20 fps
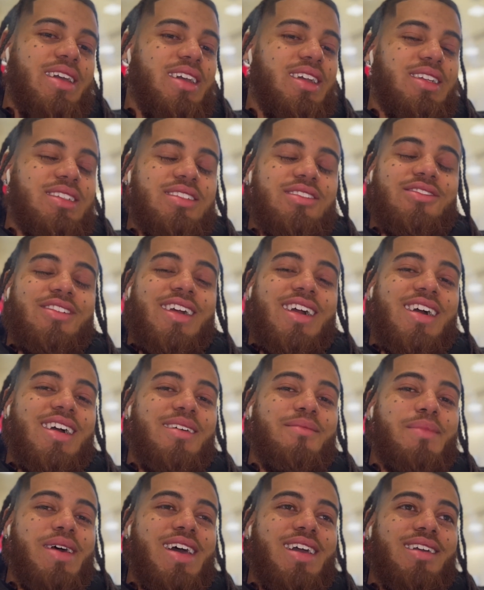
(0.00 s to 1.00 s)
it's a
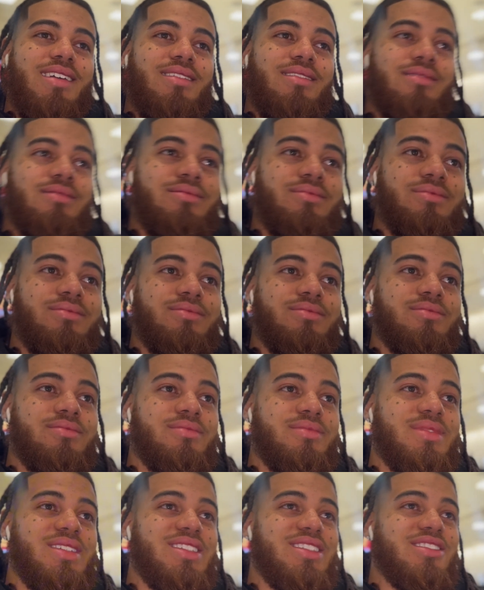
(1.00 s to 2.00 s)
grind, man.
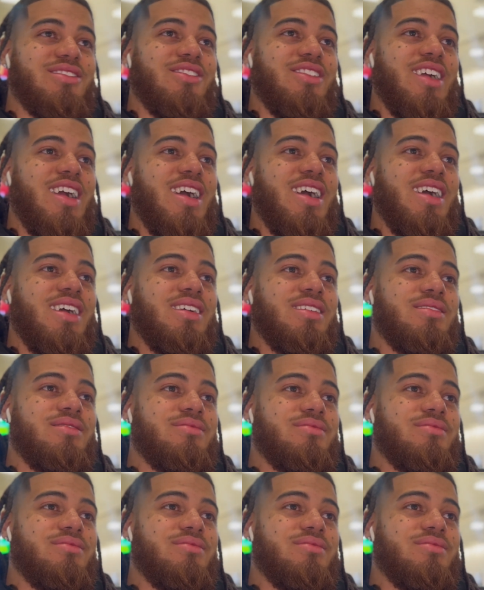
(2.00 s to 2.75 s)
It's a grind.